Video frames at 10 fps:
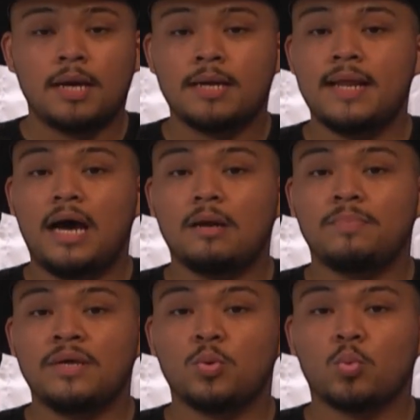not
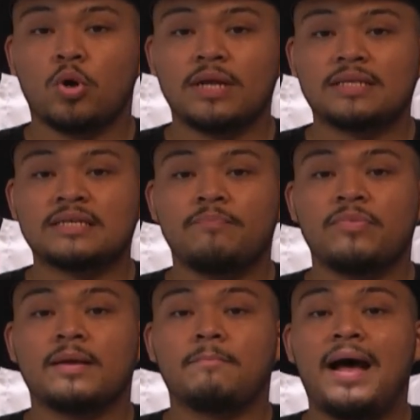being worried
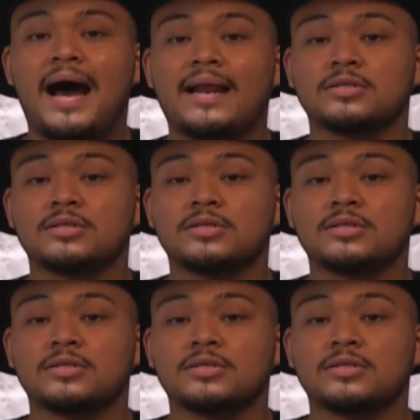something bad